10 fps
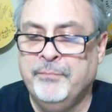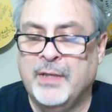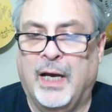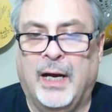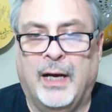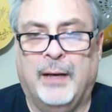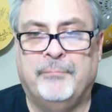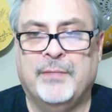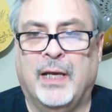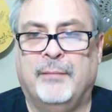
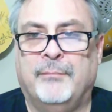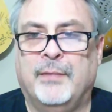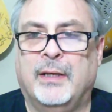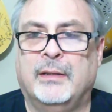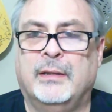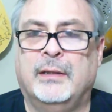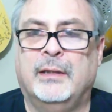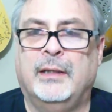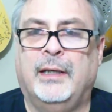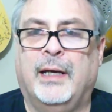
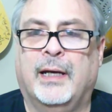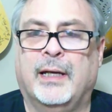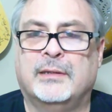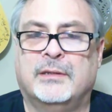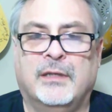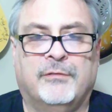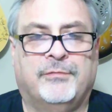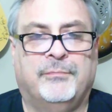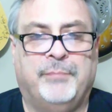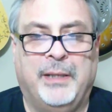and I got stuff
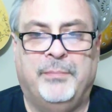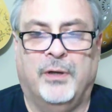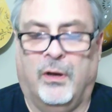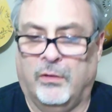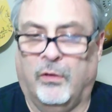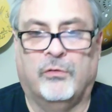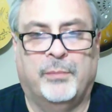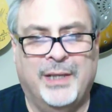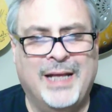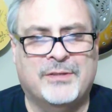beeping all over,
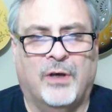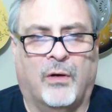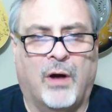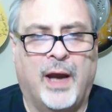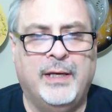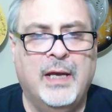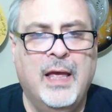but that's all right.